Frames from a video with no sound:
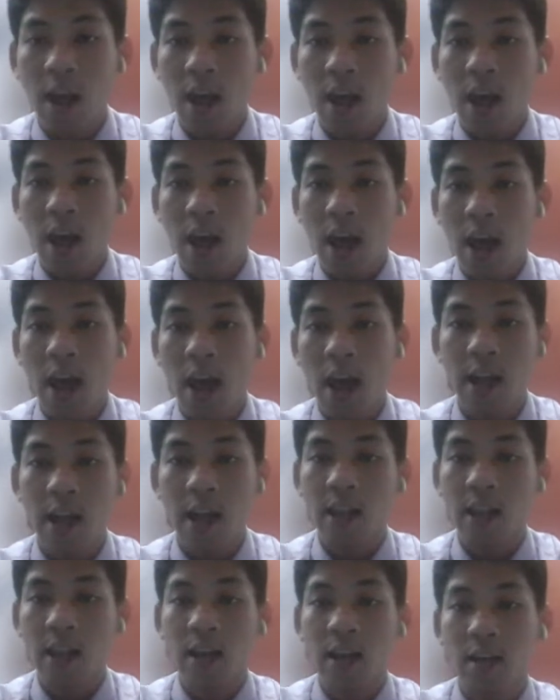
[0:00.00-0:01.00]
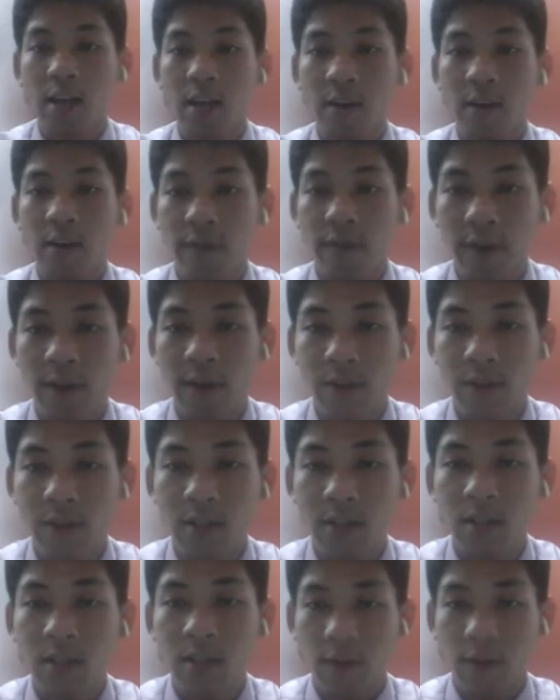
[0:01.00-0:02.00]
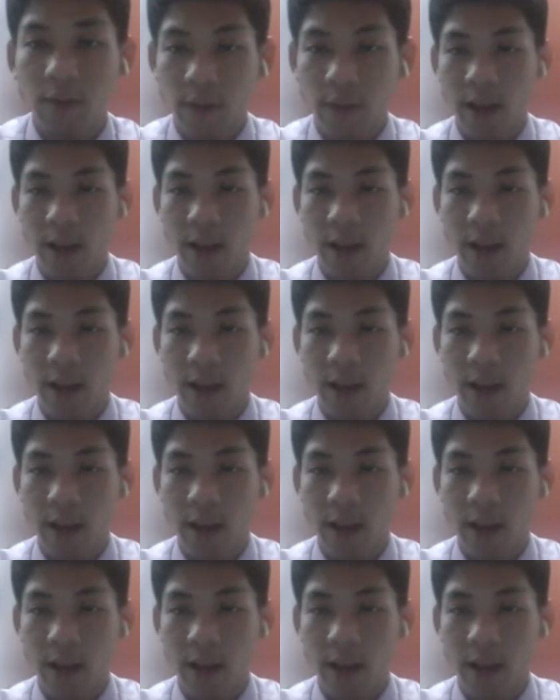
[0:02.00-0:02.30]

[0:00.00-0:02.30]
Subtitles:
had a favorable effect.